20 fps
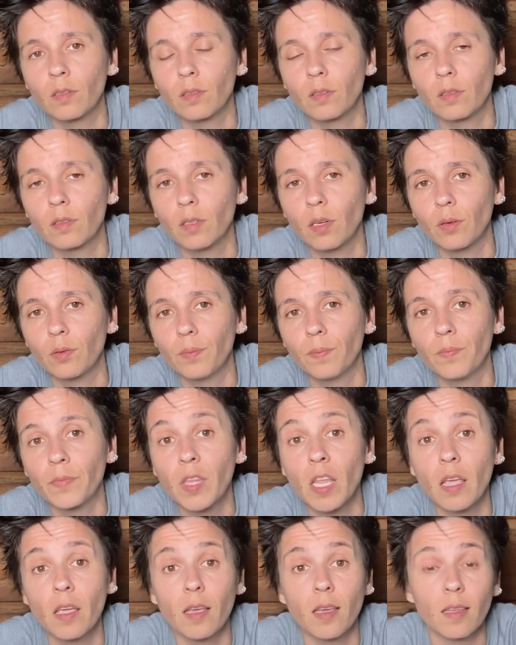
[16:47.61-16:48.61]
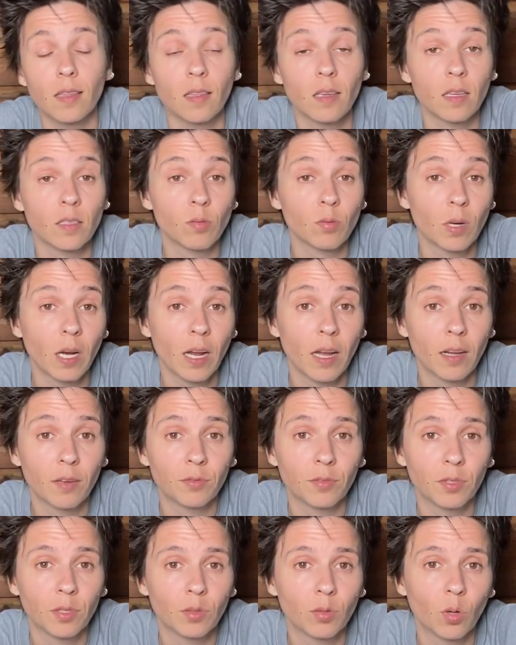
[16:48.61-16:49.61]
So that's what I
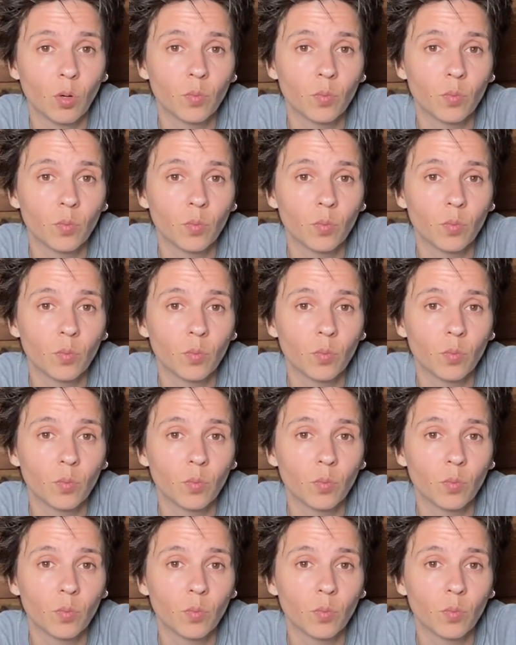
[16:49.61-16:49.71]
have for you.